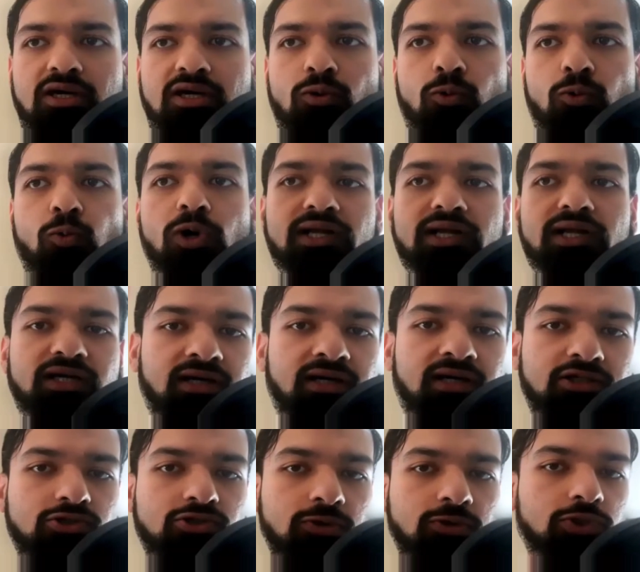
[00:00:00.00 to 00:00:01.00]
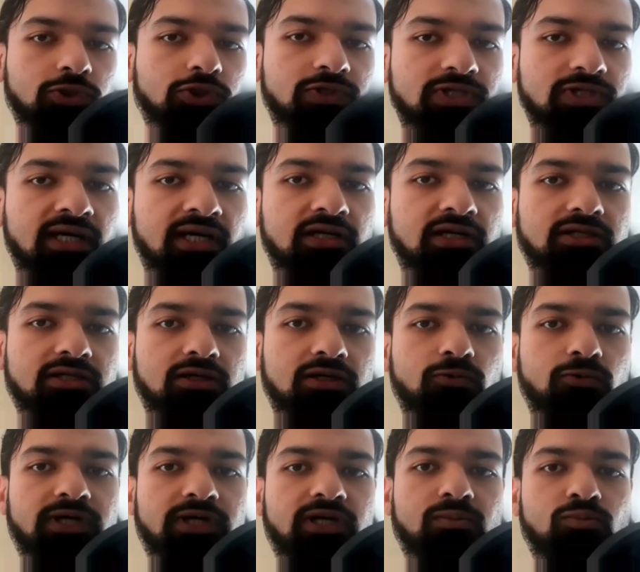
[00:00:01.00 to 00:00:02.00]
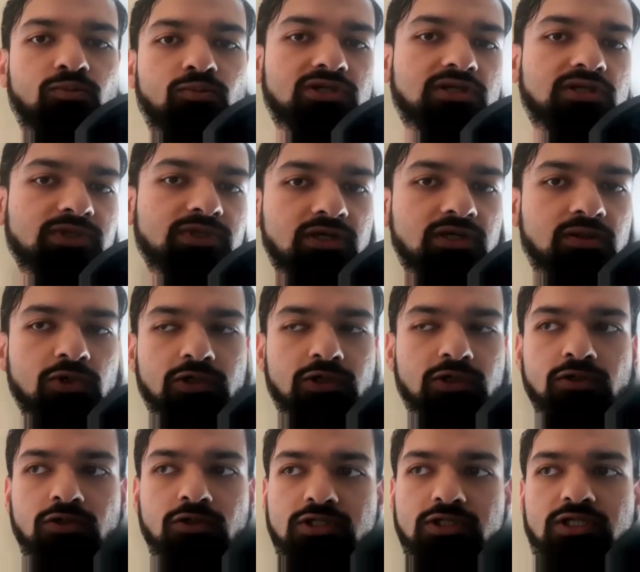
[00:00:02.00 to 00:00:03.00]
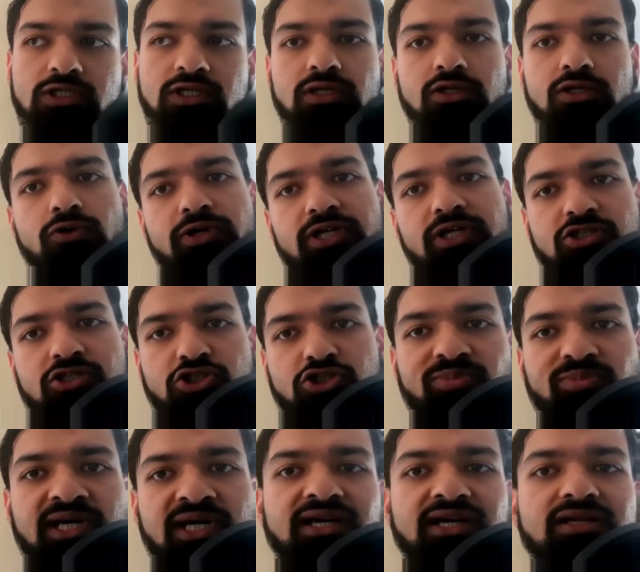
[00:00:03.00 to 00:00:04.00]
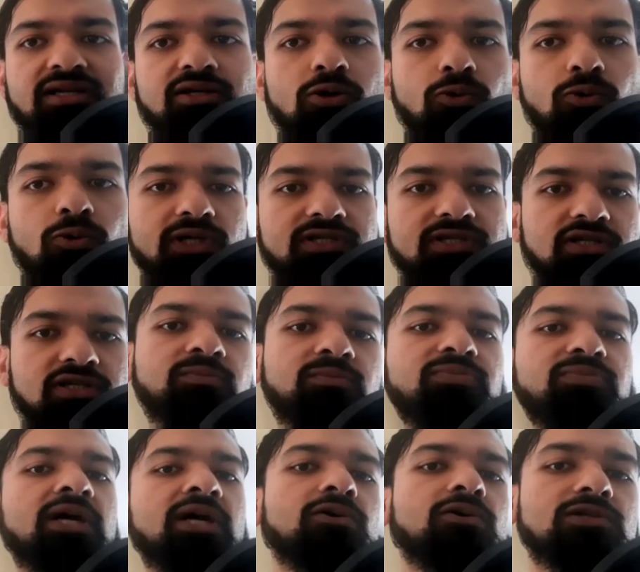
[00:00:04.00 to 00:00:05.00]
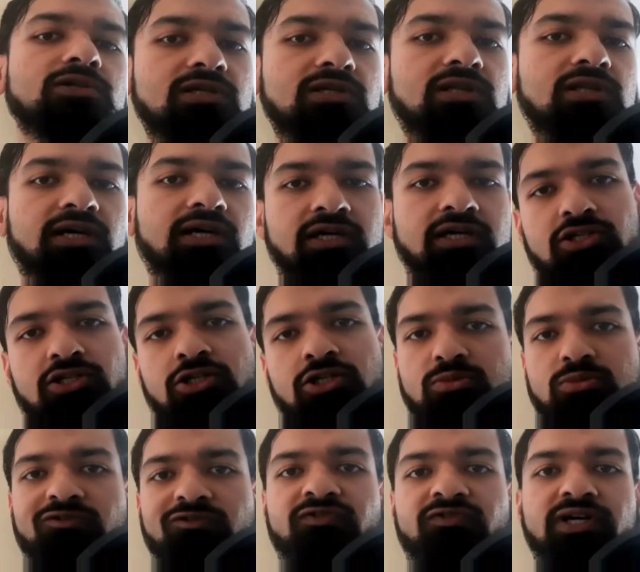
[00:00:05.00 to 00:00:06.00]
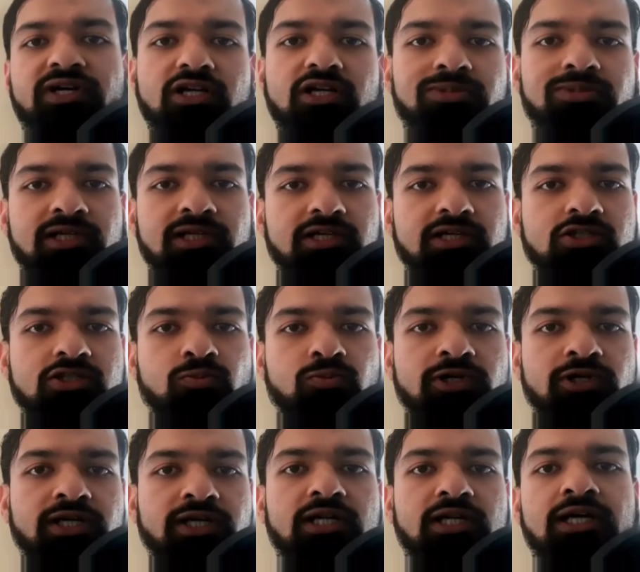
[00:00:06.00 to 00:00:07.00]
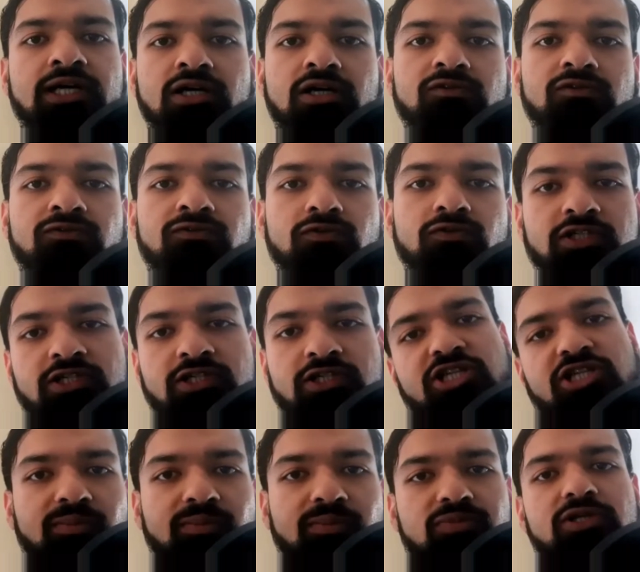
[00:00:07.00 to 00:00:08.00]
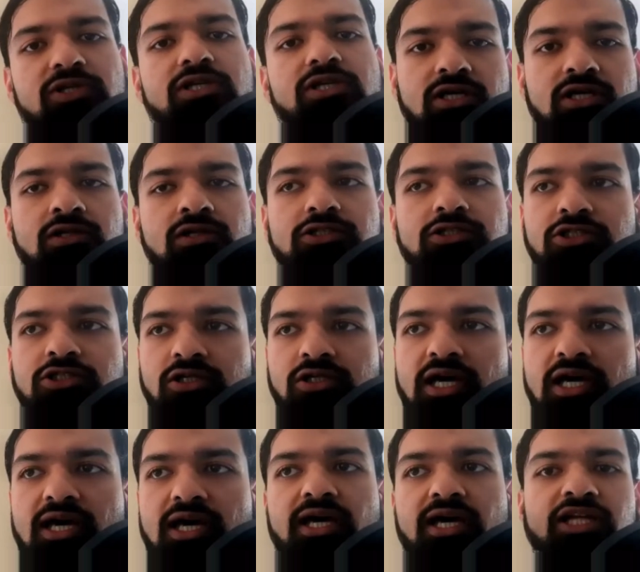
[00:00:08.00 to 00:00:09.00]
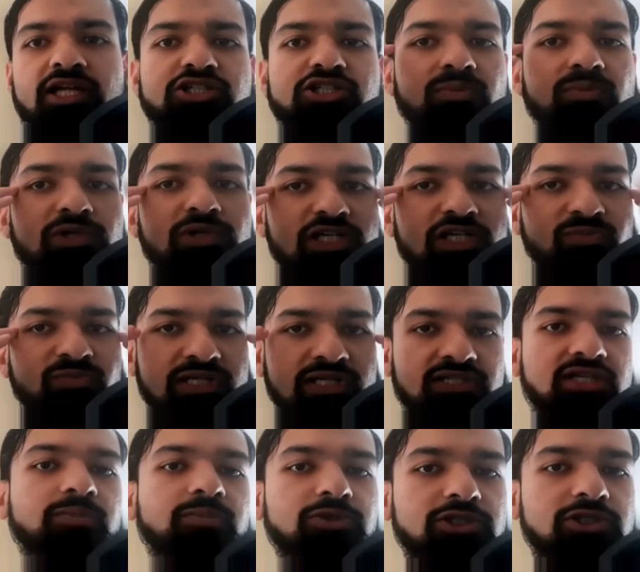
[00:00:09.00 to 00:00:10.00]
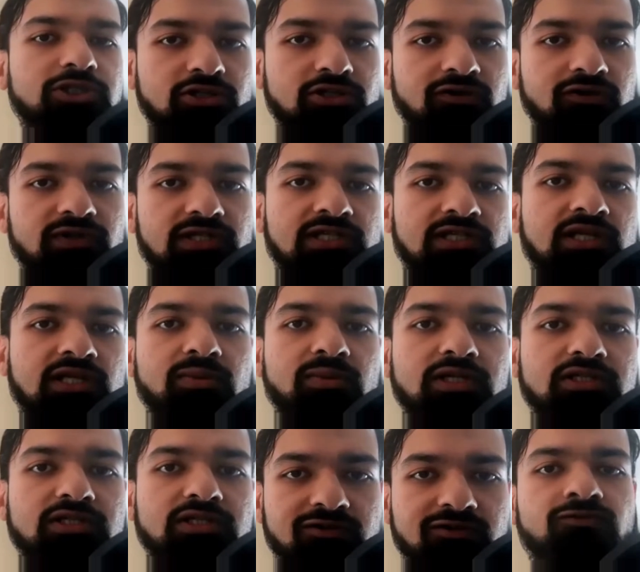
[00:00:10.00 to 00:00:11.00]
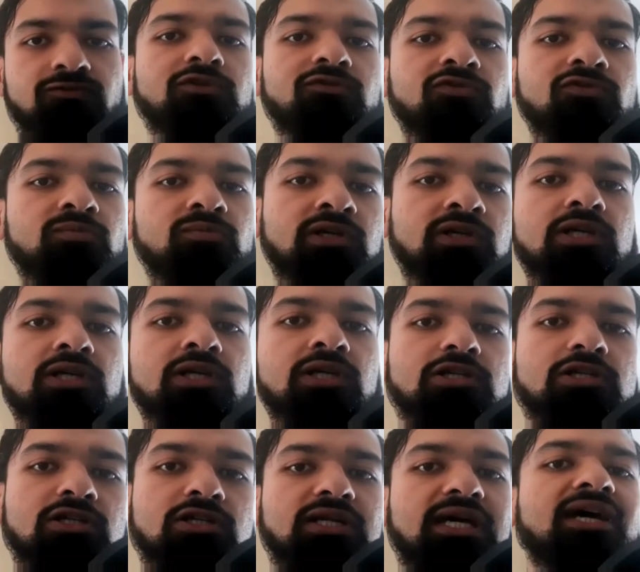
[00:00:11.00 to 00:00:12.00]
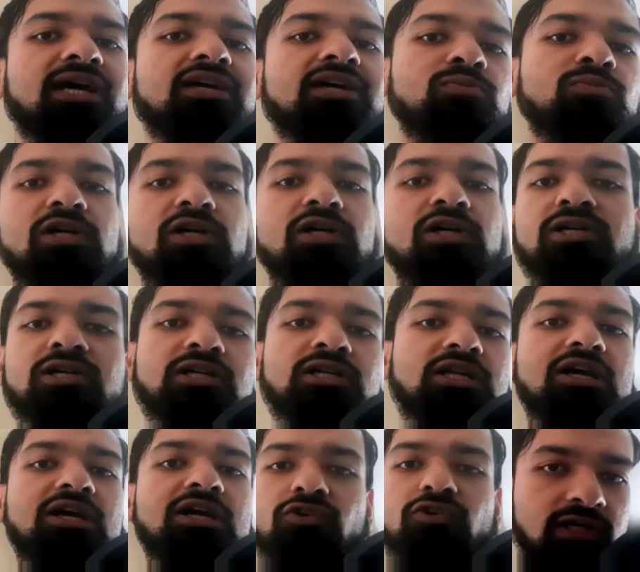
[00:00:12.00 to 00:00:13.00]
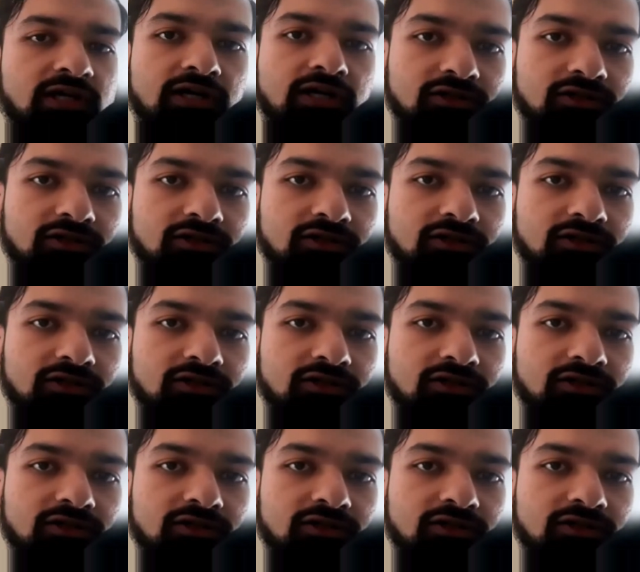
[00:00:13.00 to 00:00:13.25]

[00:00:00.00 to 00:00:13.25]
one country, which was Canada, where Muslims are a minority, and going to Japan, what's the comparison like in terms of finding a place to pray and halal food? Because Japanese culture and Japanese perceptions of Islam are different from Canadian and American and everything else